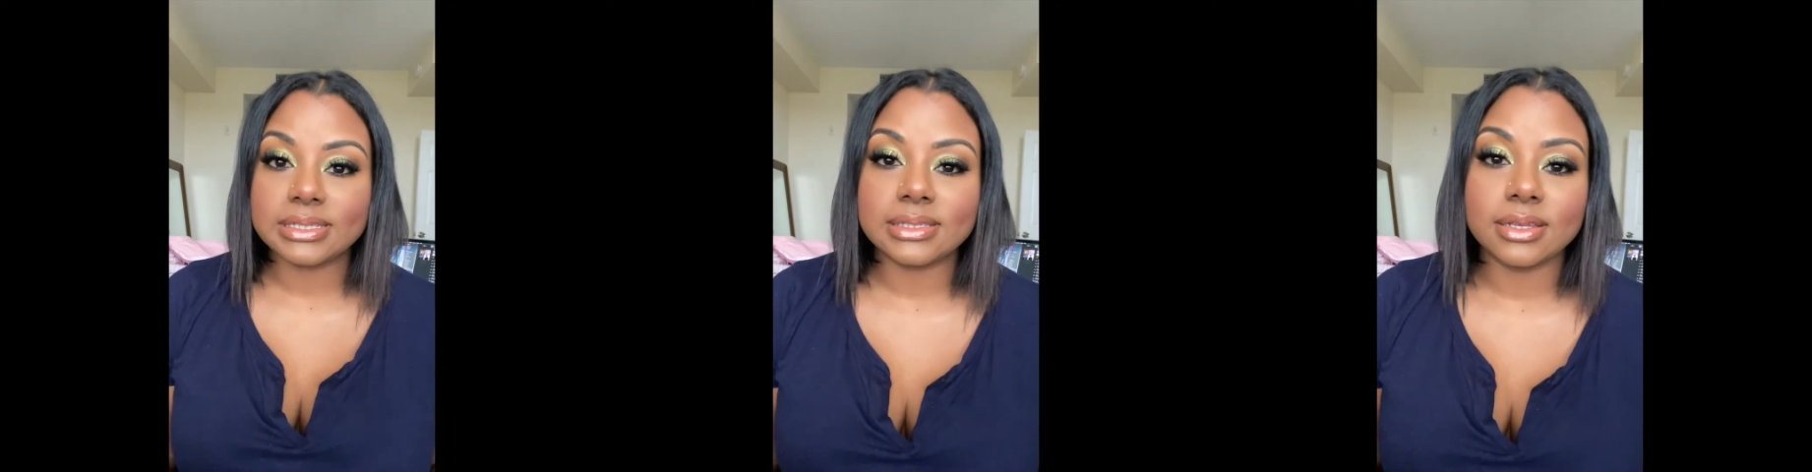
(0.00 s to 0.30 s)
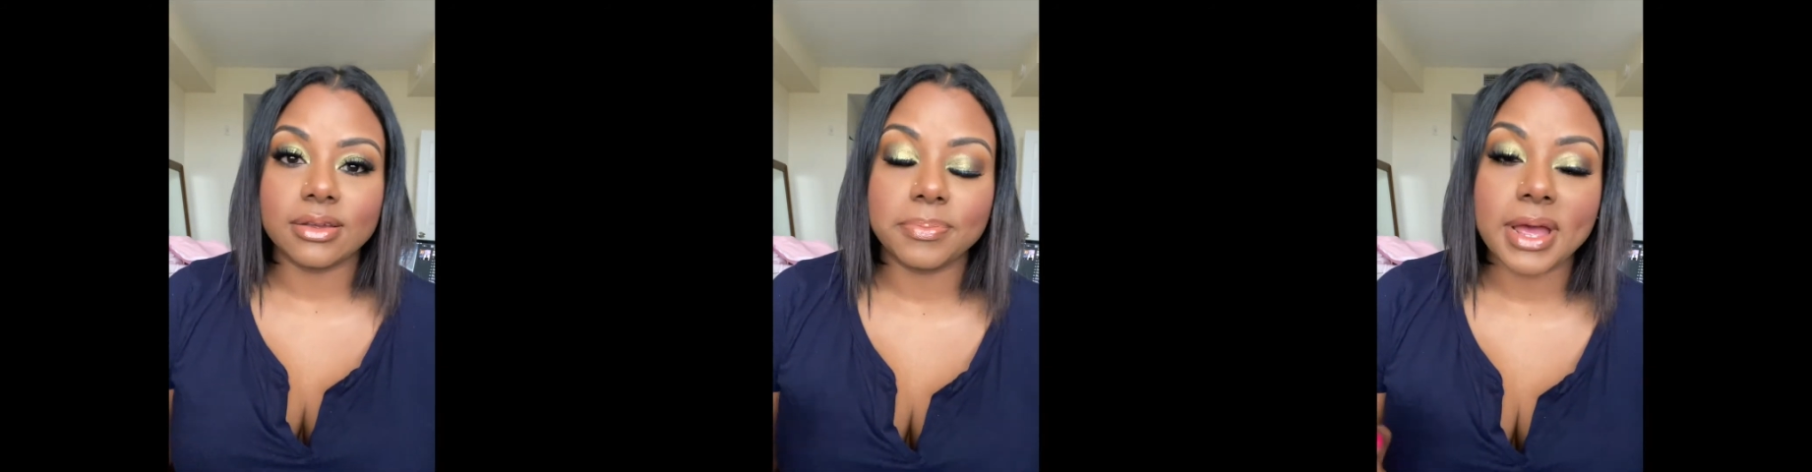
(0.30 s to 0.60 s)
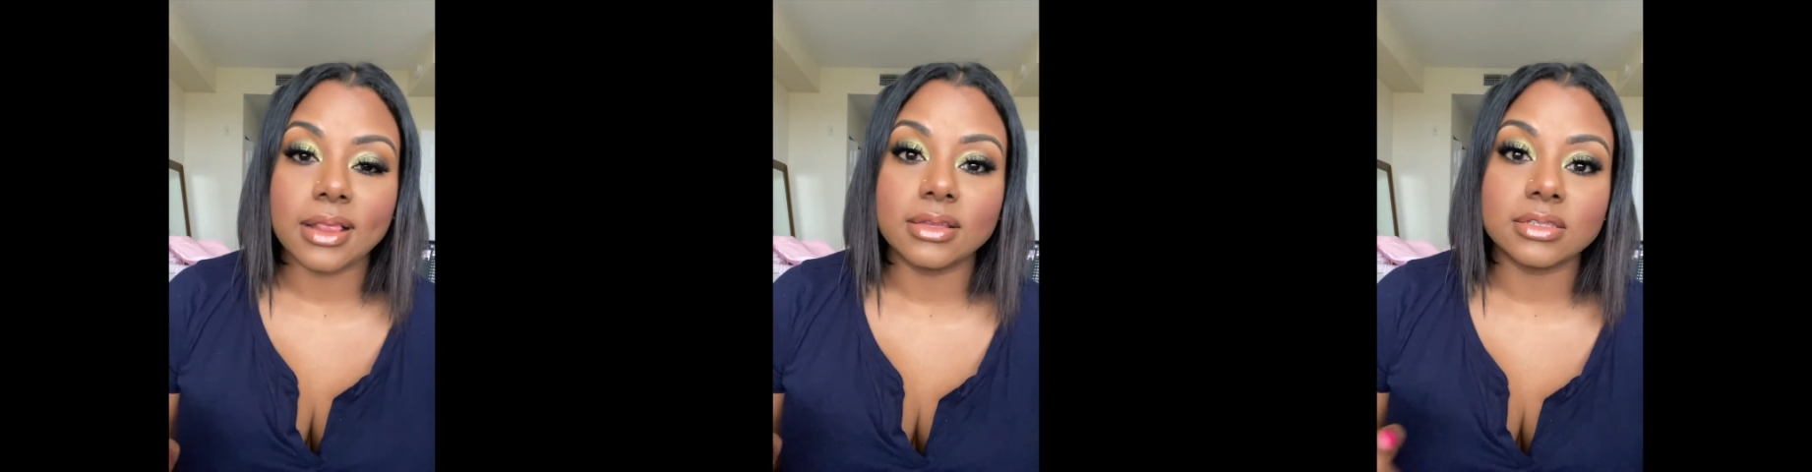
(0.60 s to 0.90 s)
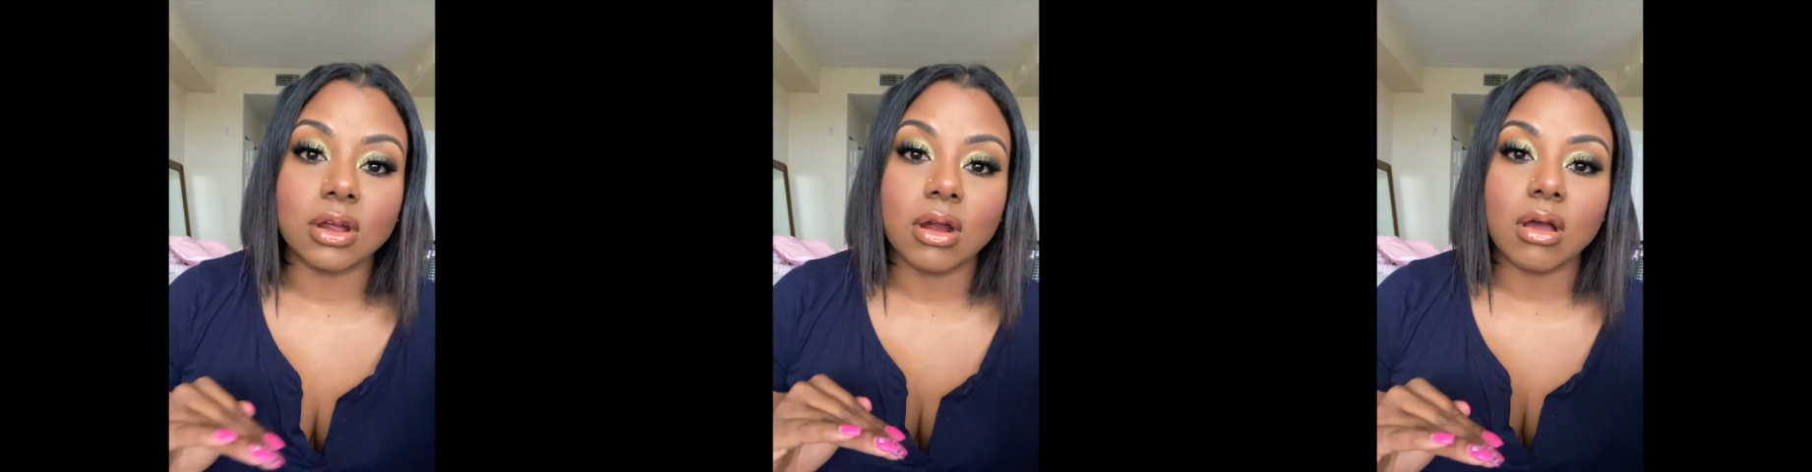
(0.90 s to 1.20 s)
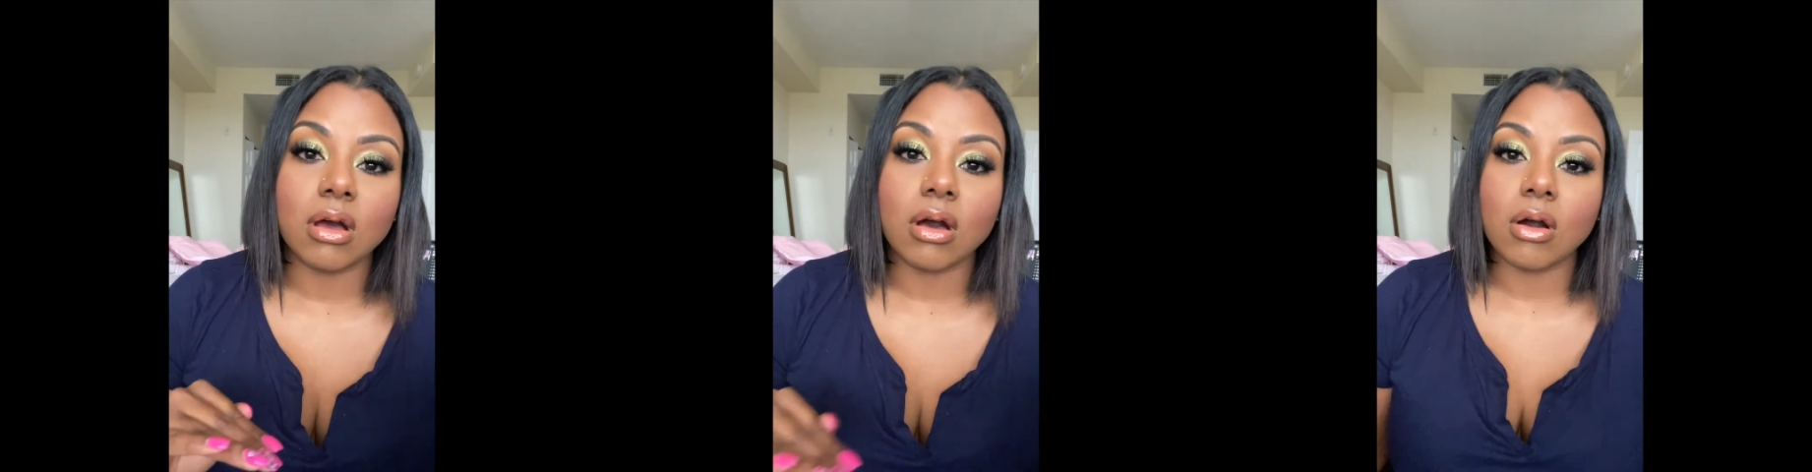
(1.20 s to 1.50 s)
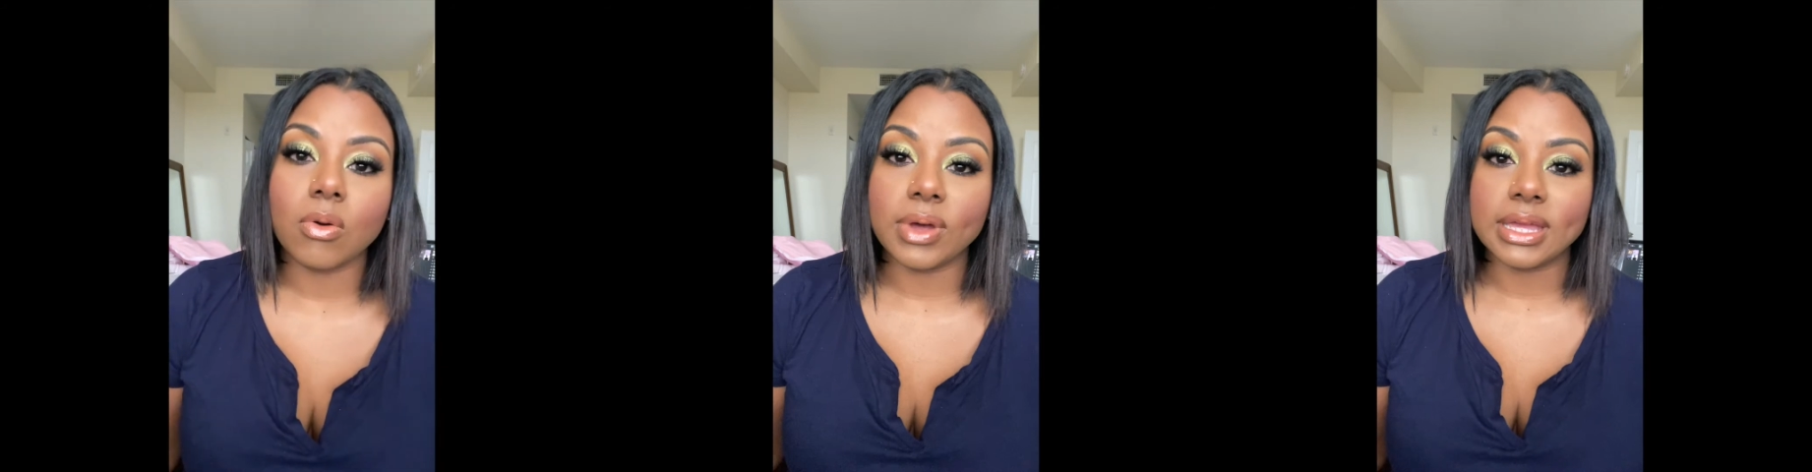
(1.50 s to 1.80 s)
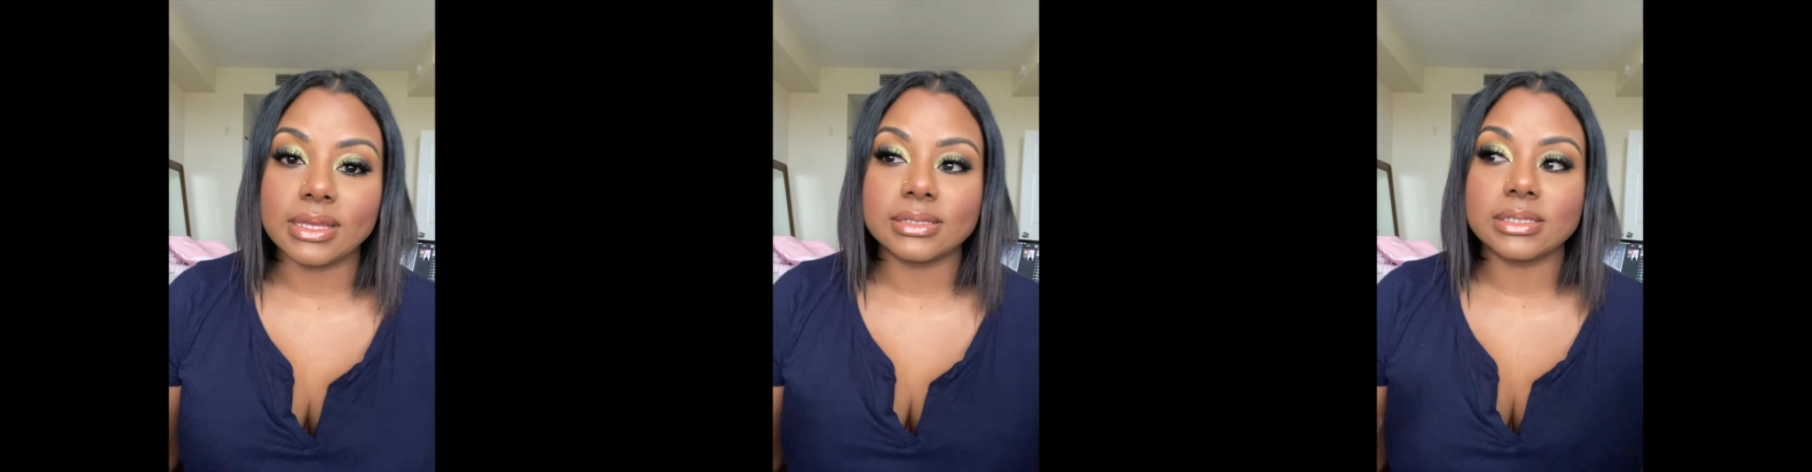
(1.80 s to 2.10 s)
their palettes are
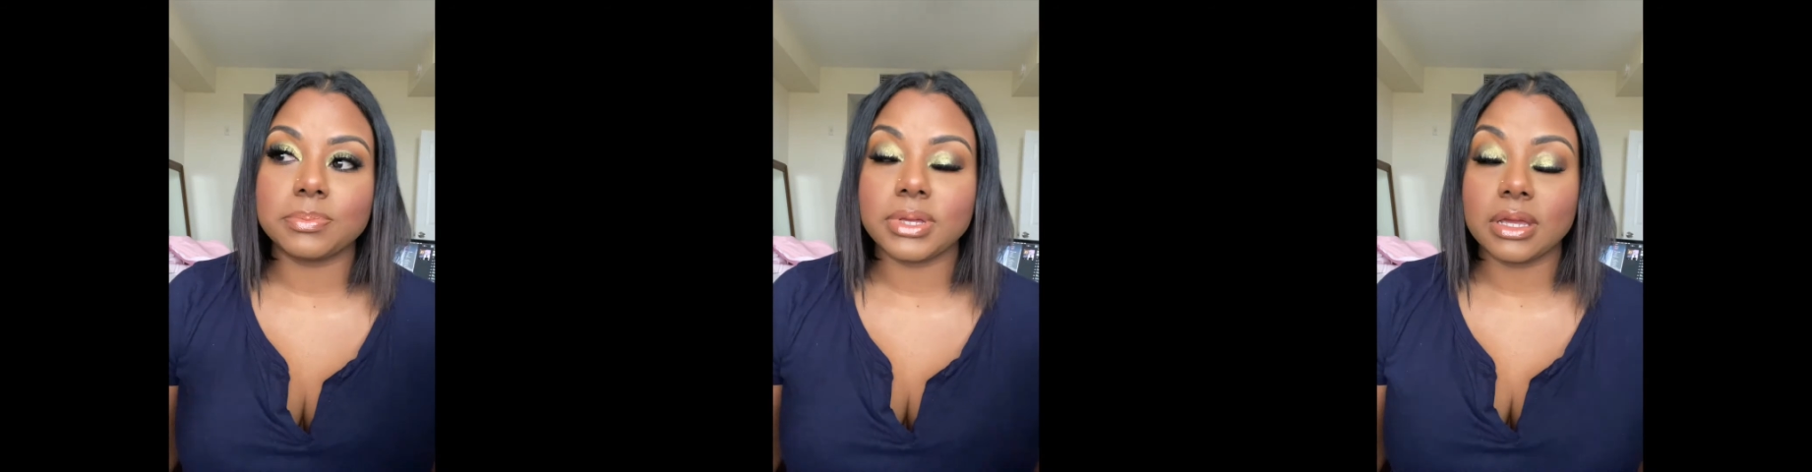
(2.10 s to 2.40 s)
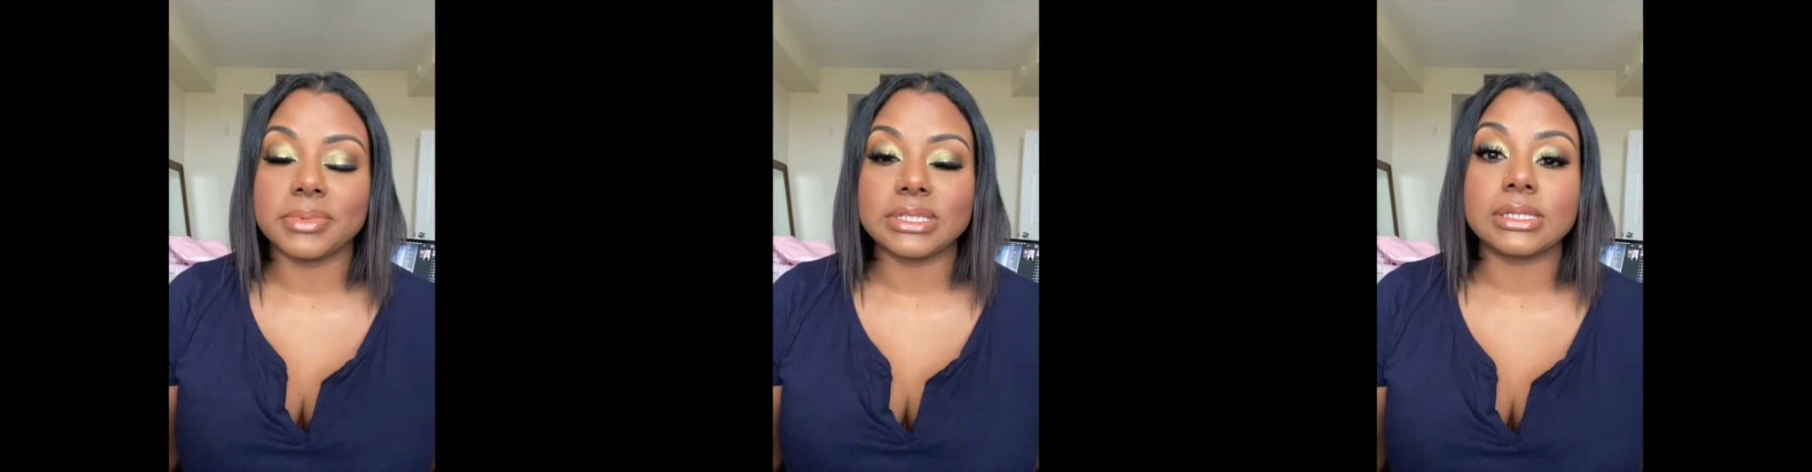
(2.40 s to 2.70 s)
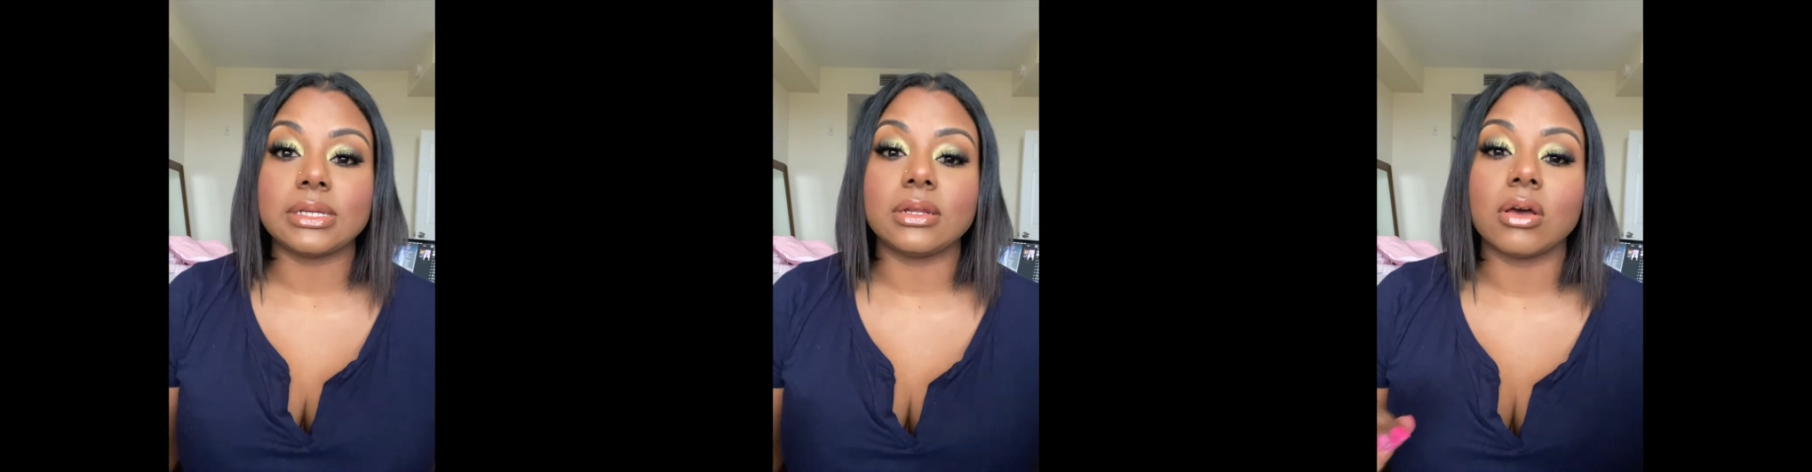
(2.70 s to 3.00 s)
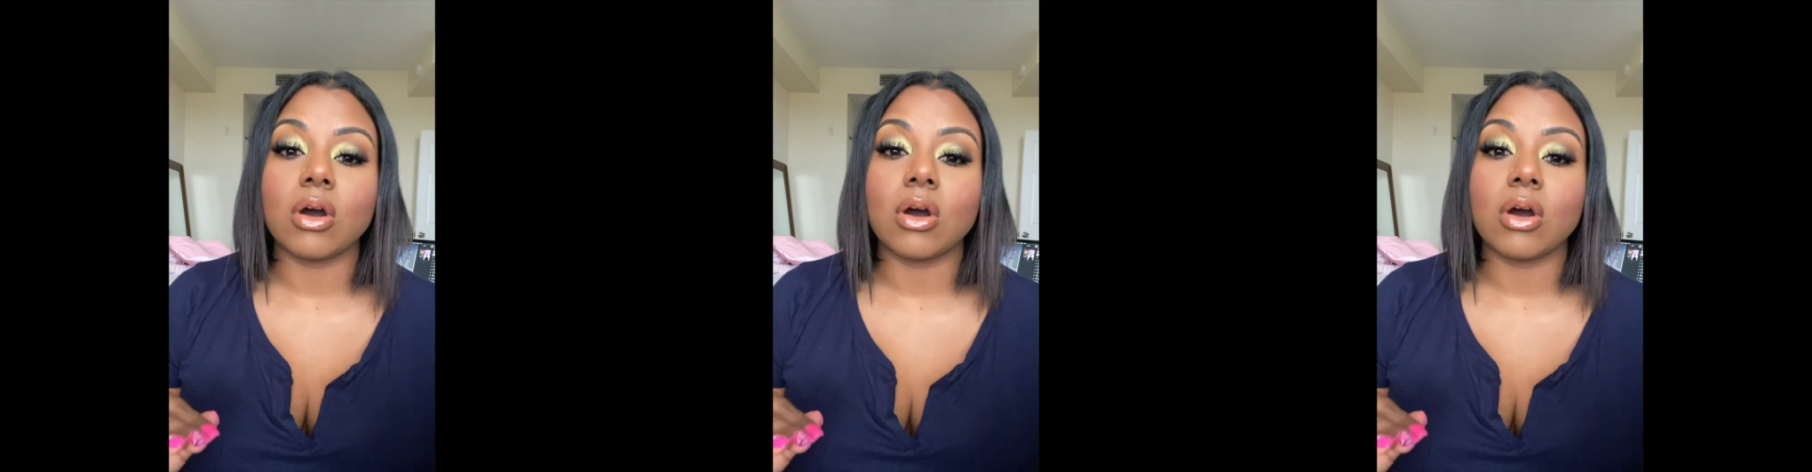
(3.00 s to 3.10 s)
always pigmented.